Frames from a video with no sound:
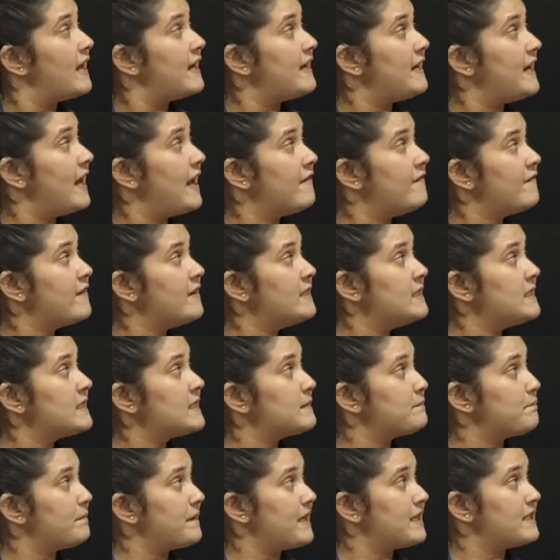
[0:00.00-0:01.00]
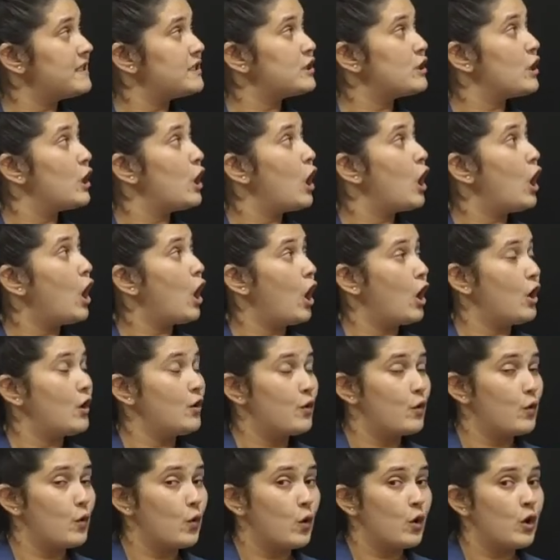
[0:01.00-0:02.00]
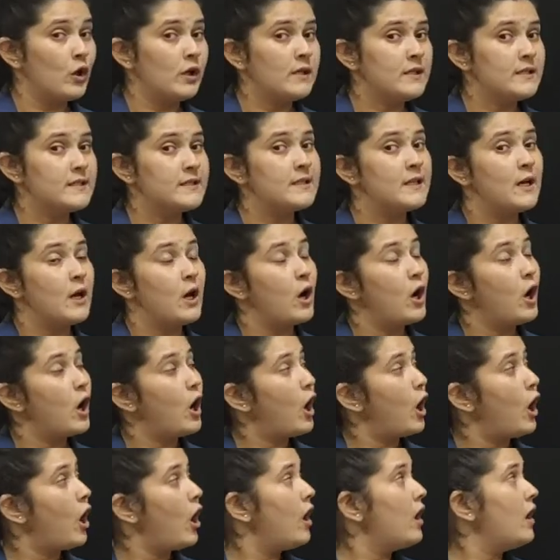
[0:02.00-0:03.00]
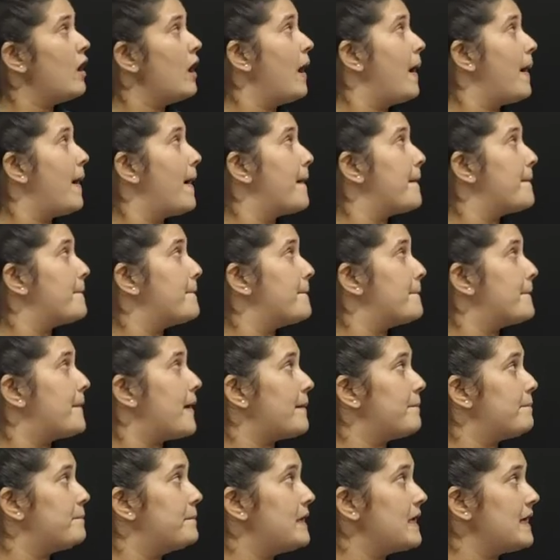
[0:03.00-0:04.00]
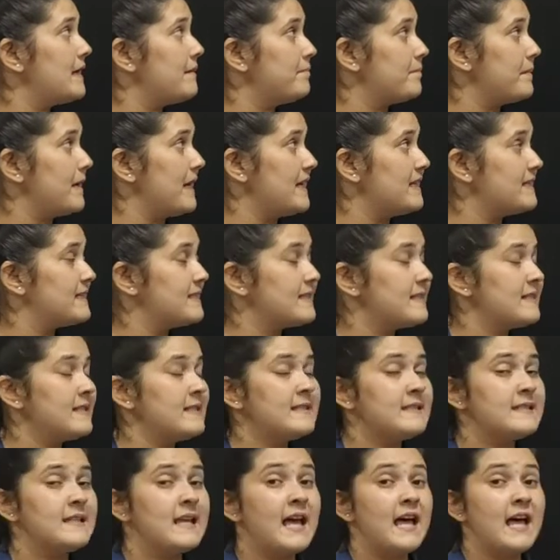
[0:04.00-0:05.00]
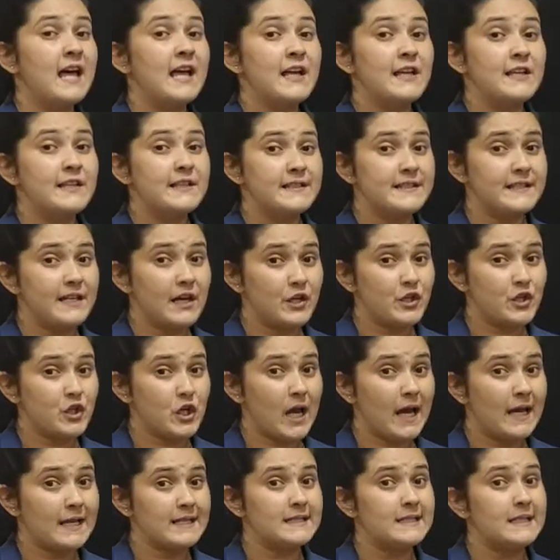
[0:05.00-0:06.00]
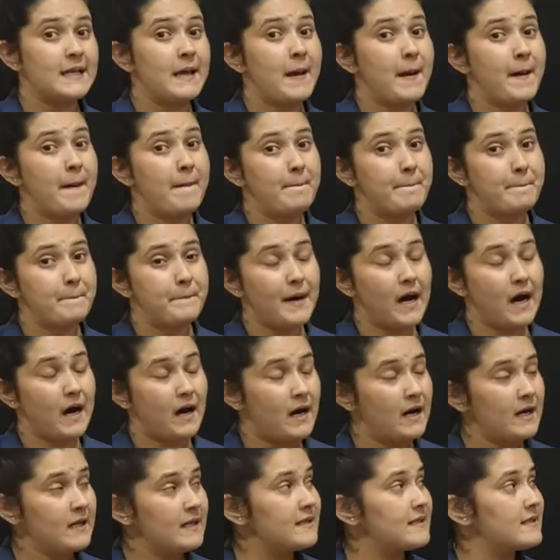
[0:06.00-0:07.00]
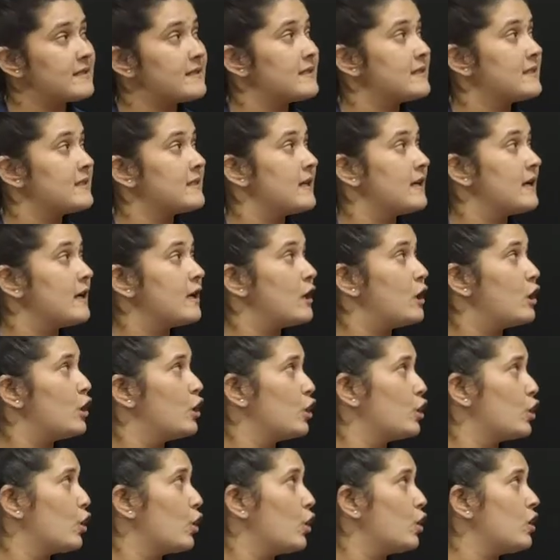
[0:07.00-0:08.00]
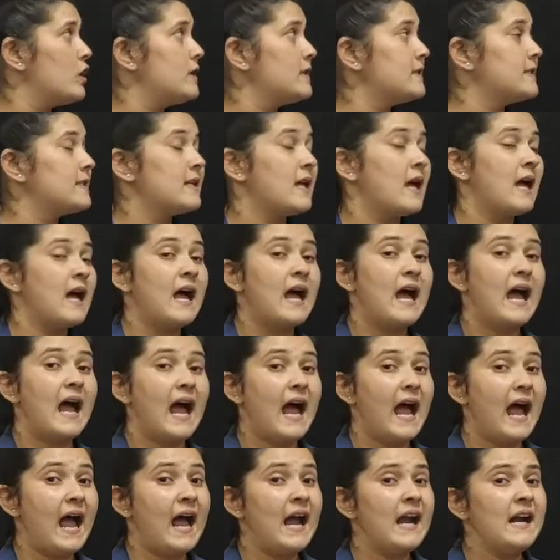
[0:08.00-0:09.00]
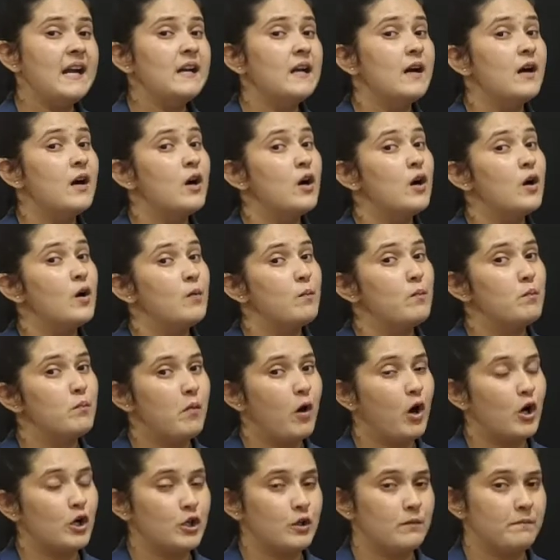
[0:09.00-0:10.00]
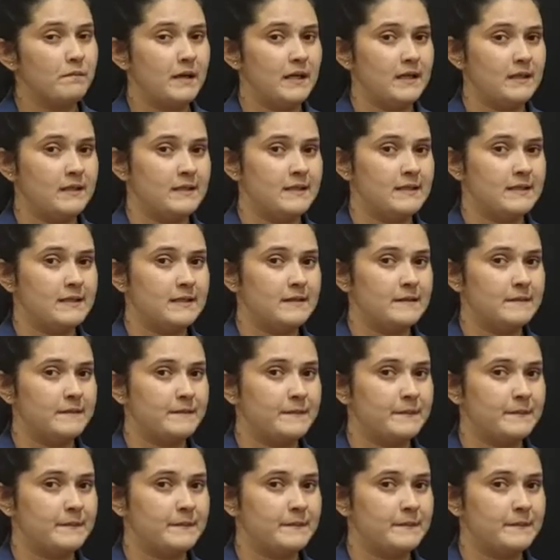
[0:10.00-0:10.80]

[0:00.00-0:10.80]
never spit on roads or public places such as parks, roads and monuments.